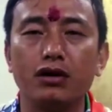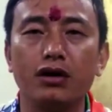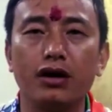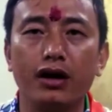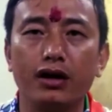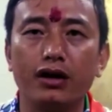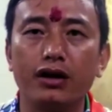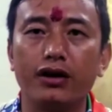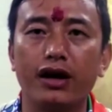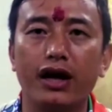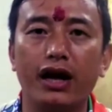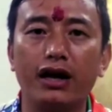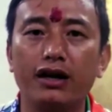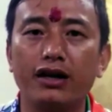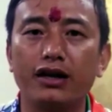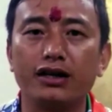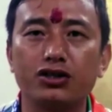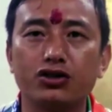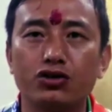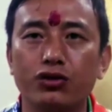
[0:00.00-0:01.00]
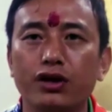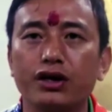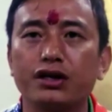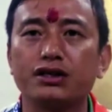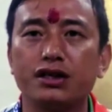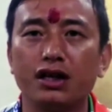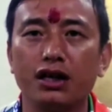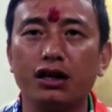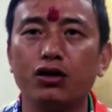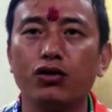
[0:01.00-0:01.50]
In reality, today
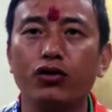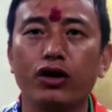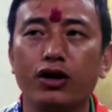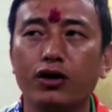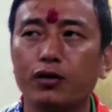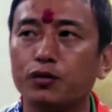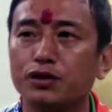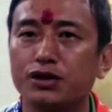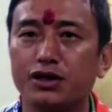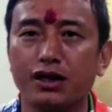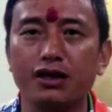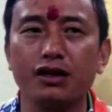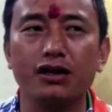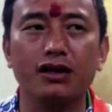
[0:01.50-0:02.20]
Siliguri, you've seen